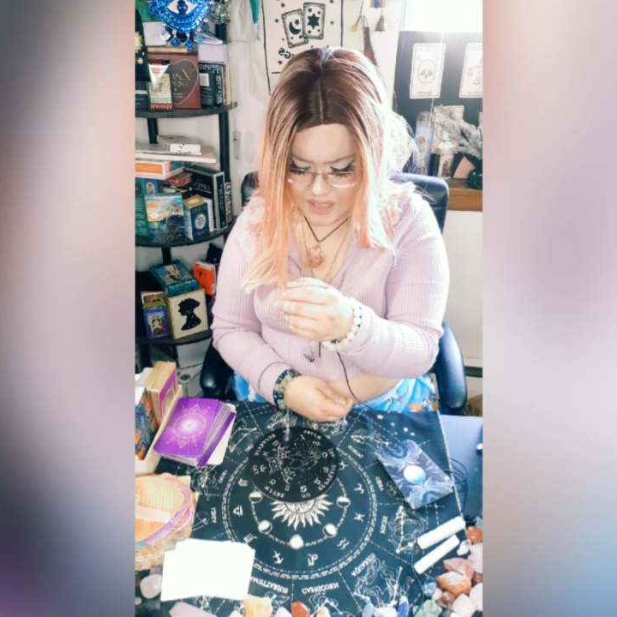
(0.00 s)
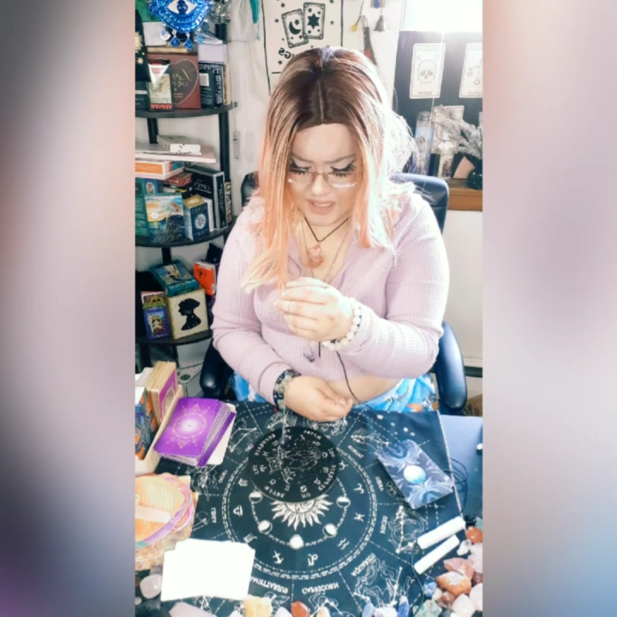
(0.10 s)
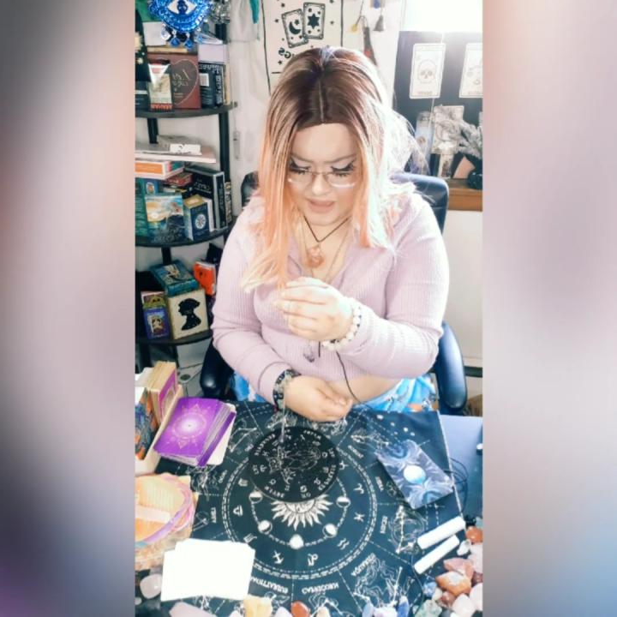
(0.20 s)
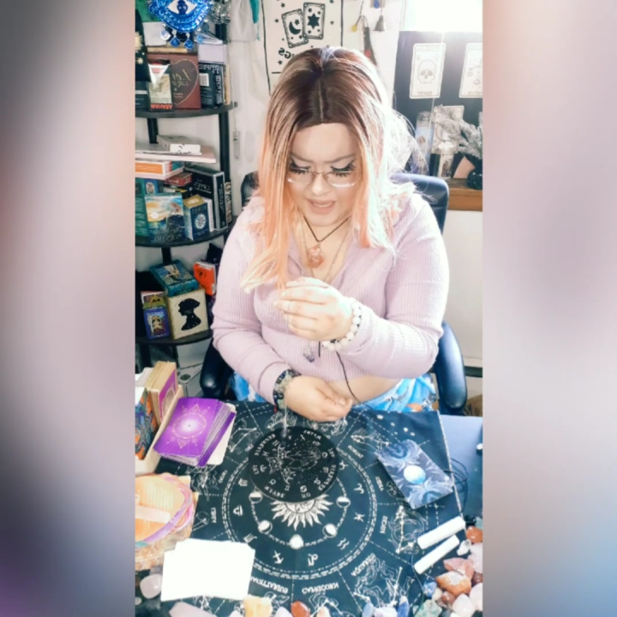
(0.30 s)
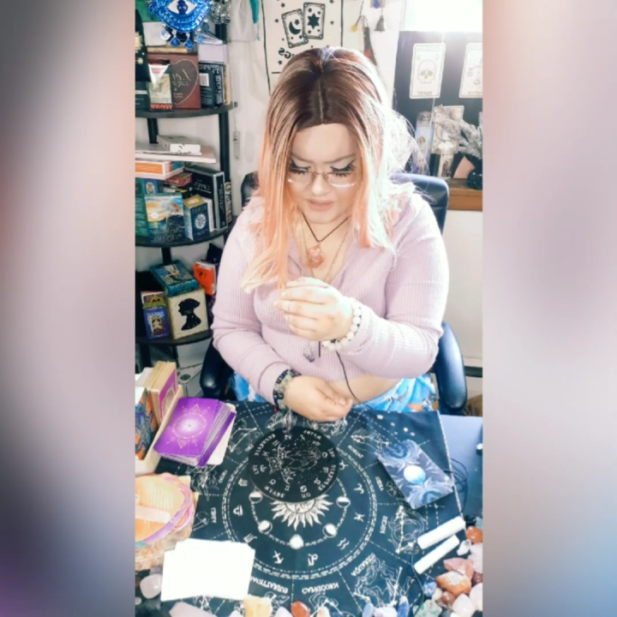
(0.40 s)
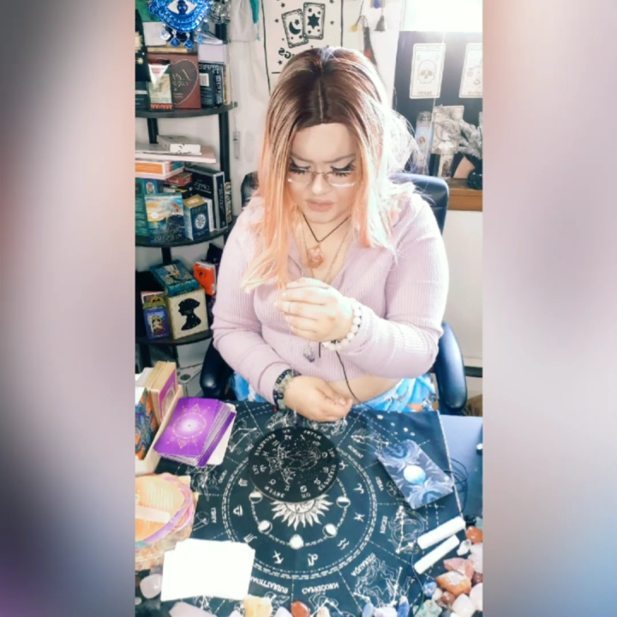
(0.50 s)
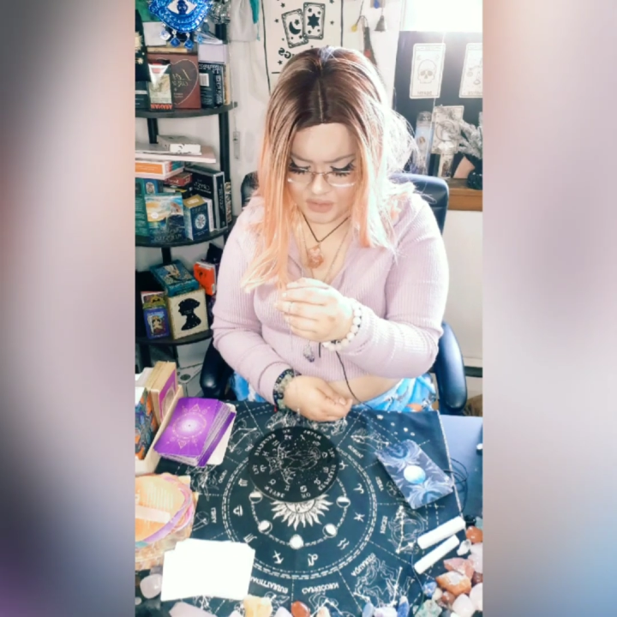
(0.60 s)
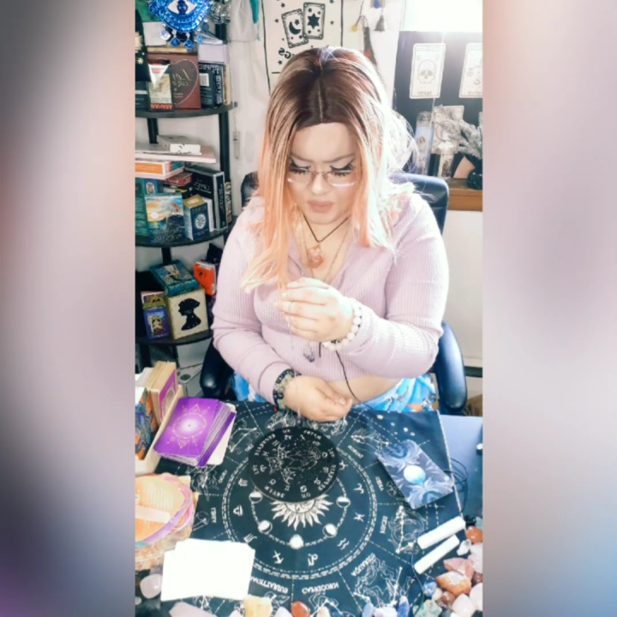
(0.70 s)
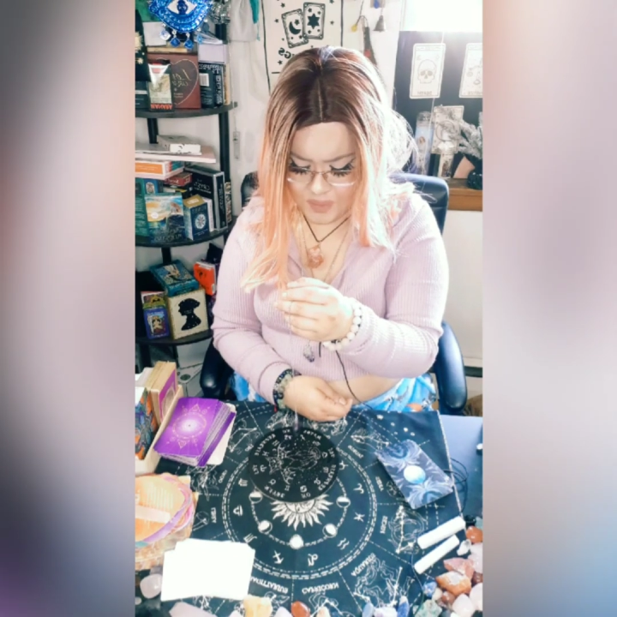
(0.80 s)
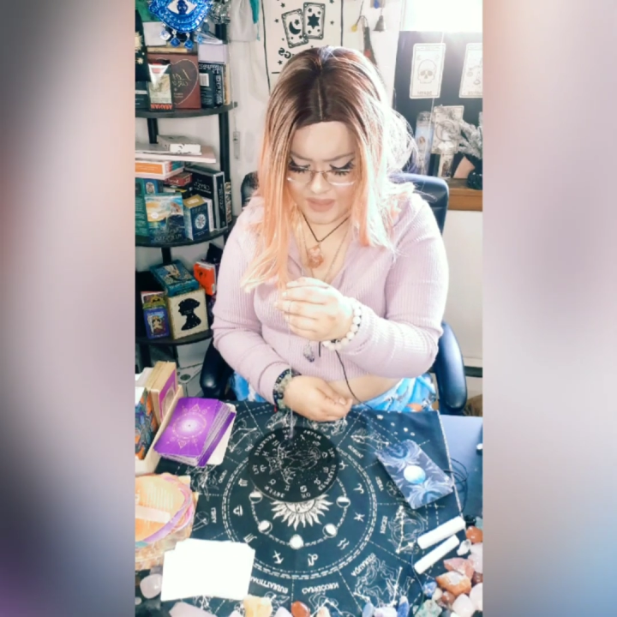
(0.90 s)
And last
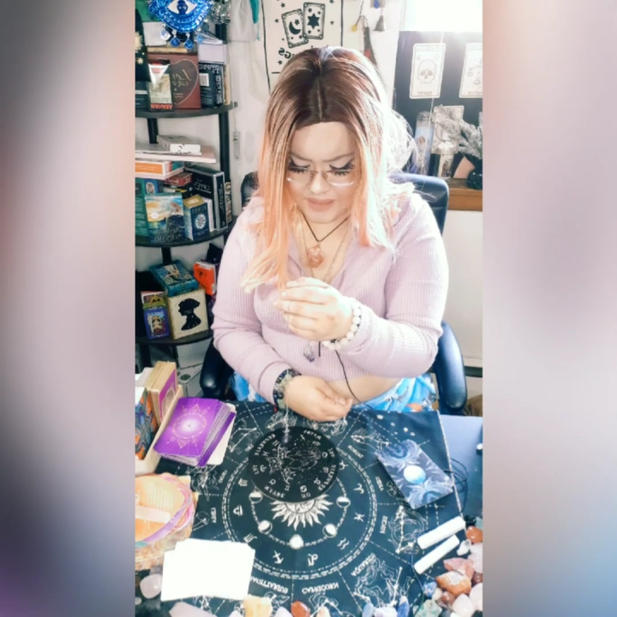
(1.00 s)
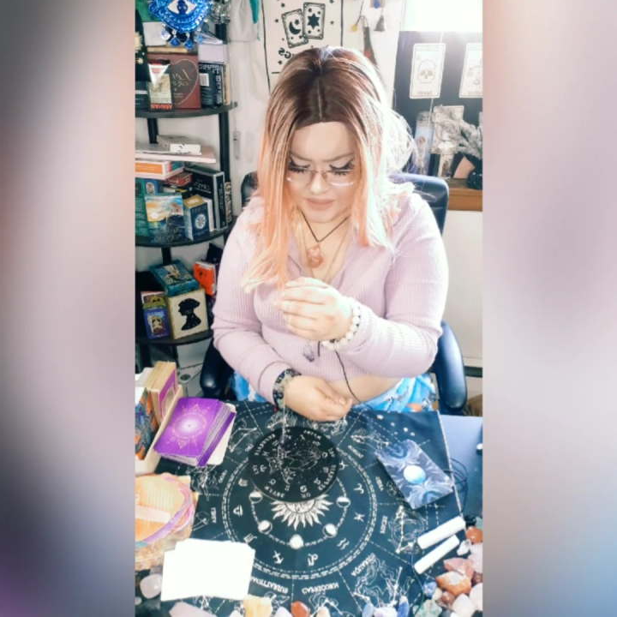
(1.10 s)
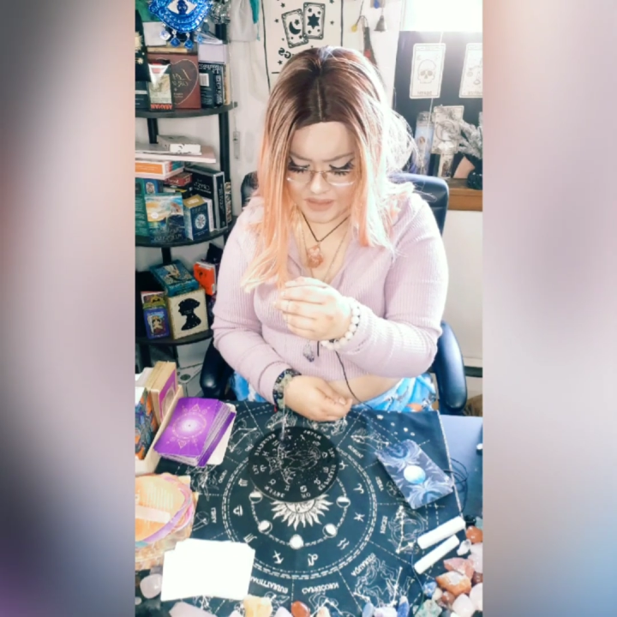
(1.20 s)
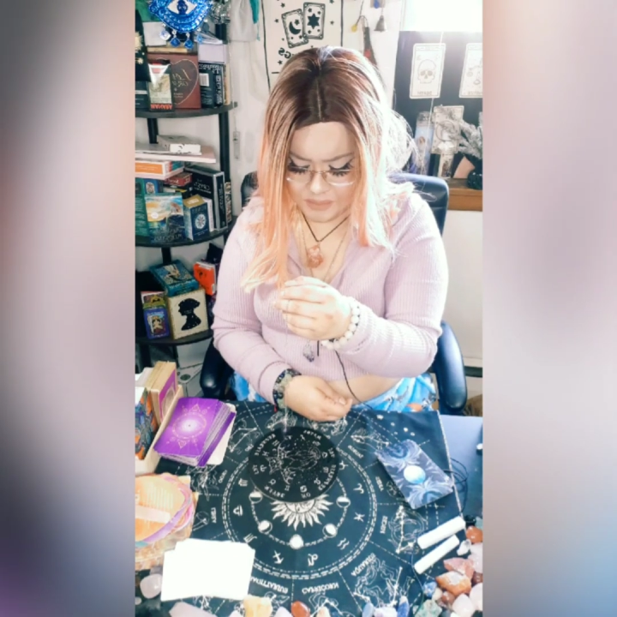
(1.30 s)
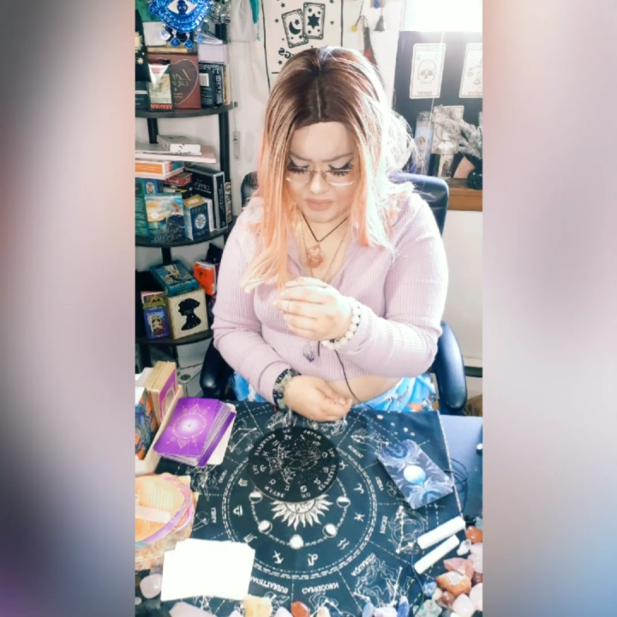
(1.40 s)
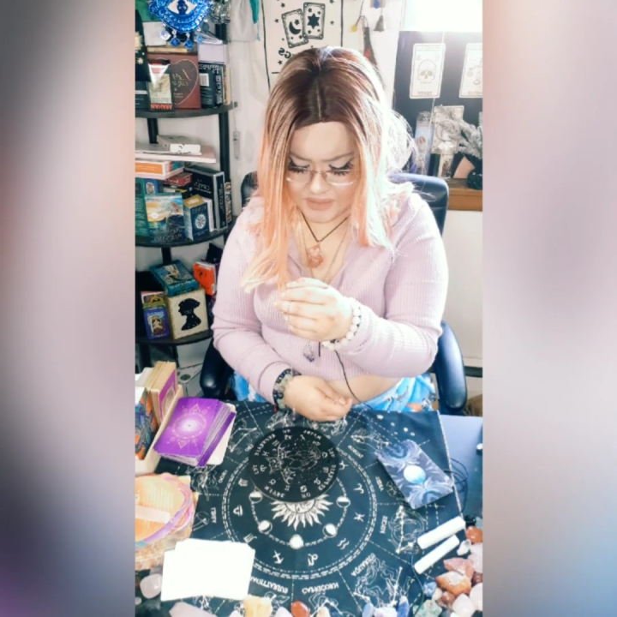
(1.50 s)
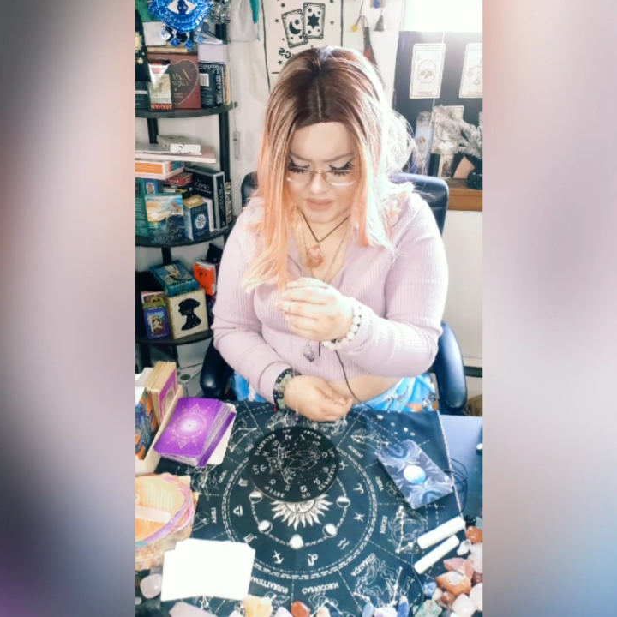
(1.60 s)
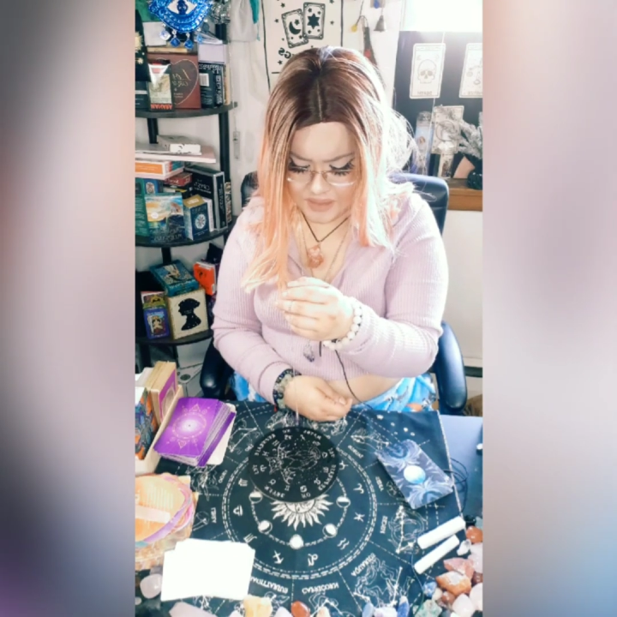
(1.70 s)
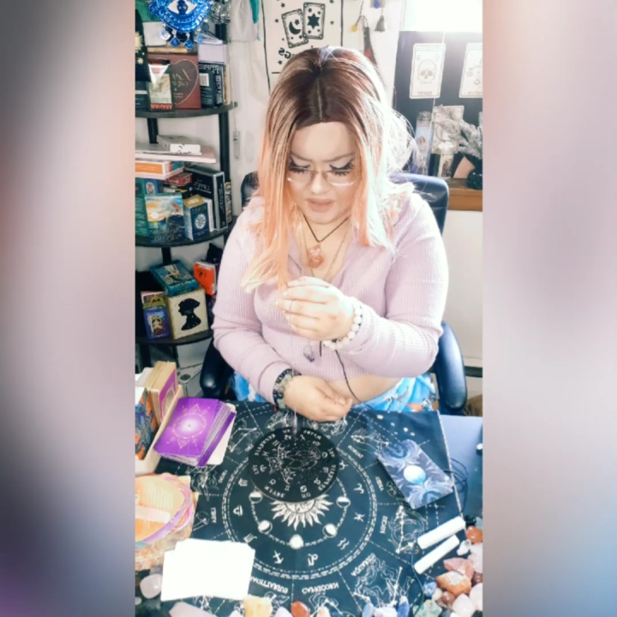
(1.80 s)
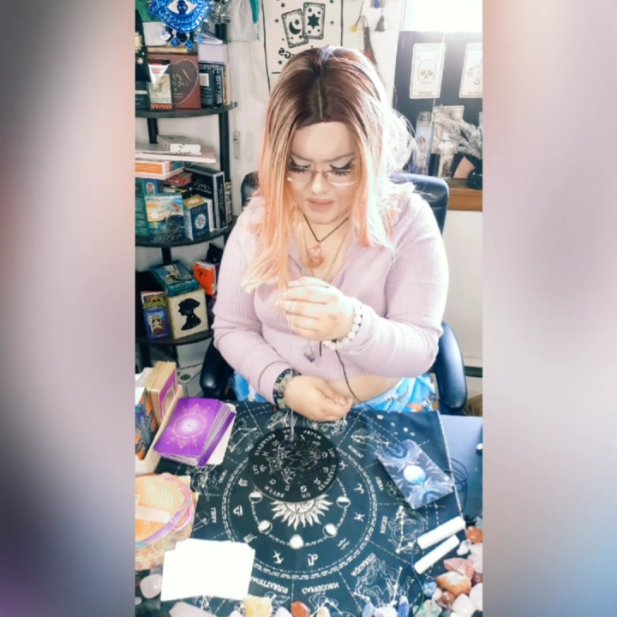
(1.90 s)
two, and that's it, please
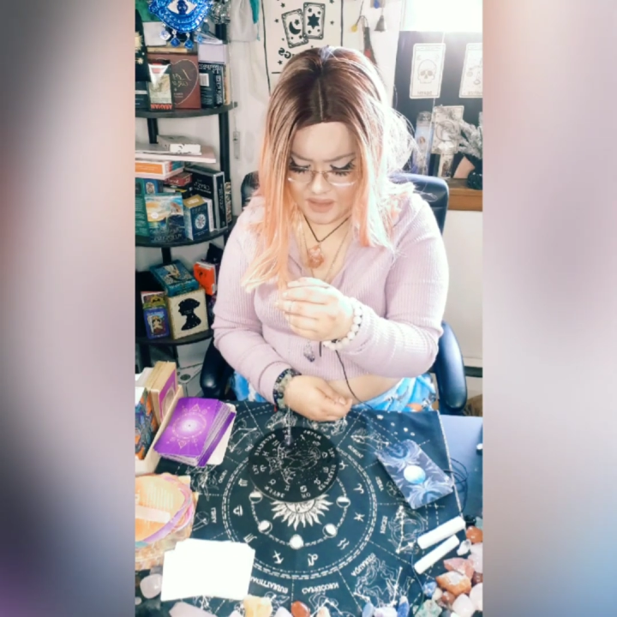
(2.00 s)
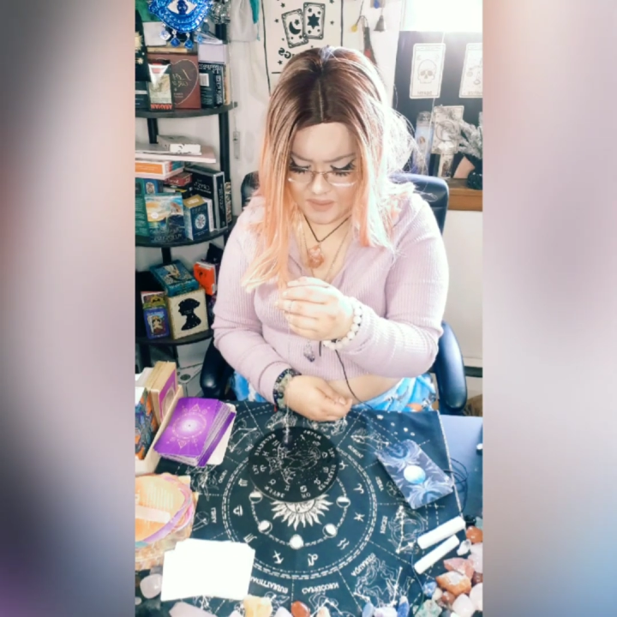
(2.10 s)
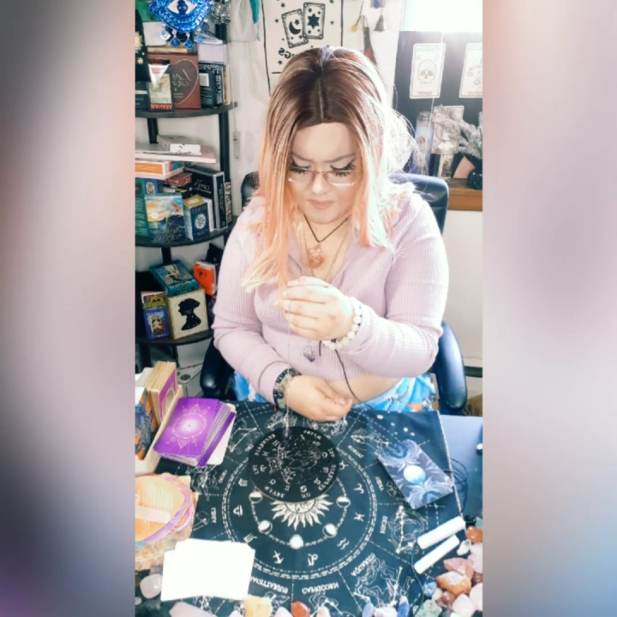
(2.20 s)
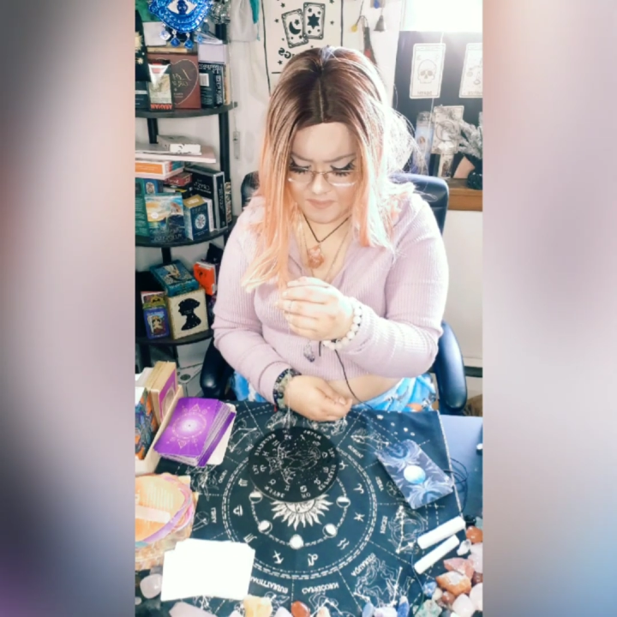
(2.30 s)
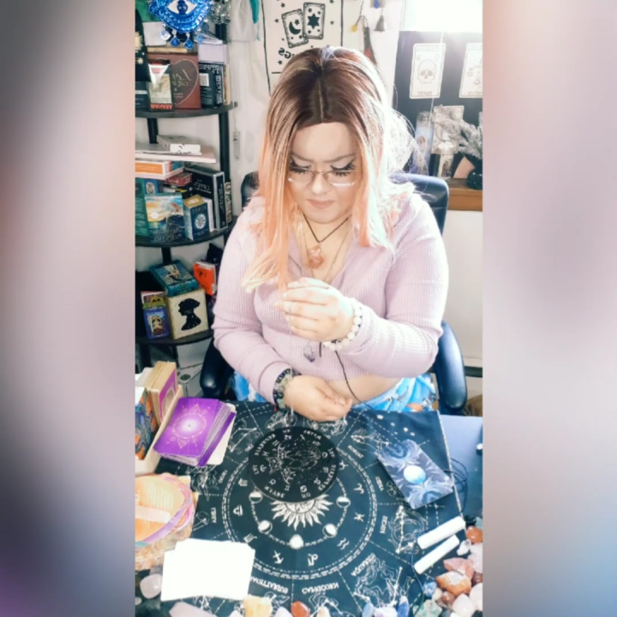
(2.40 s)
and thank you.